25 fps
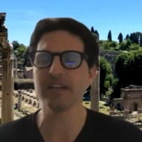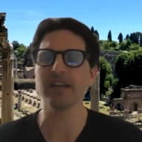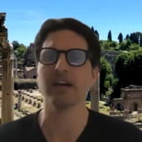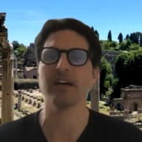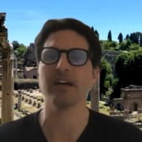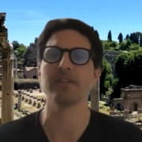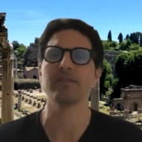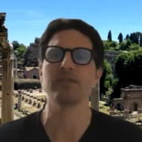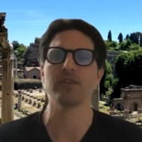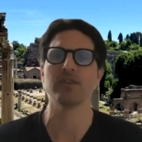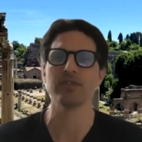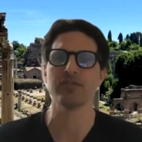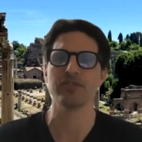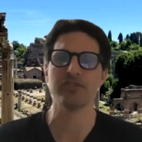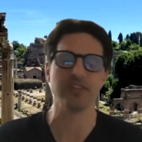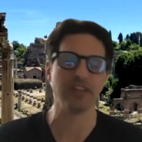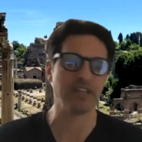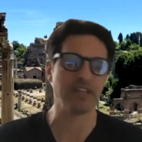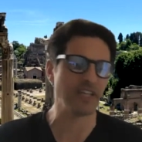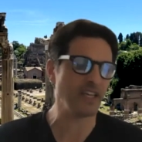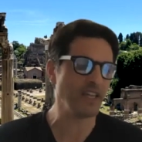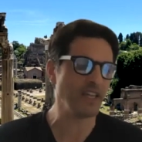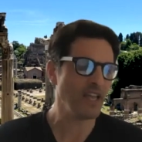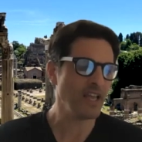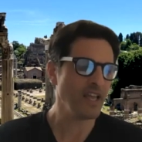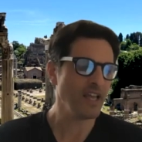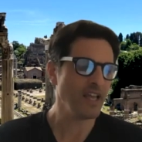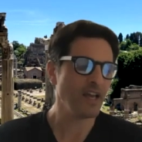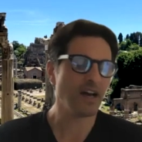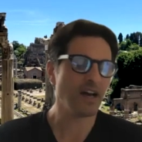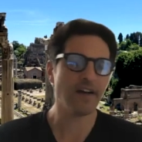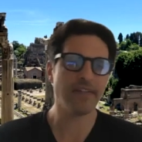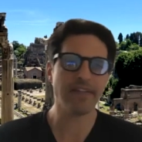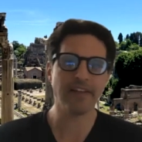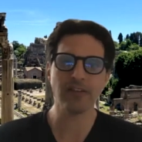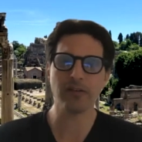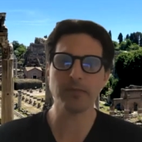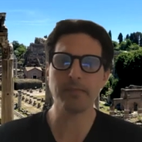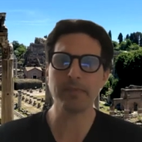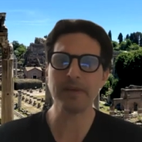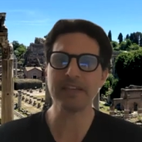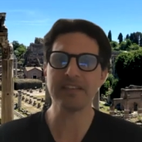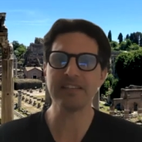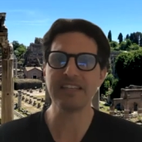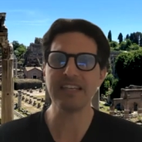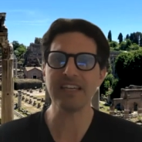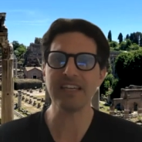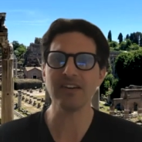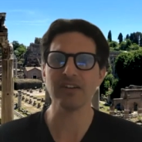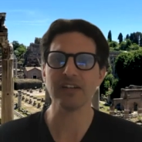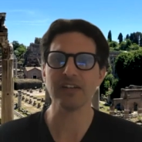of your city, that's a big deal.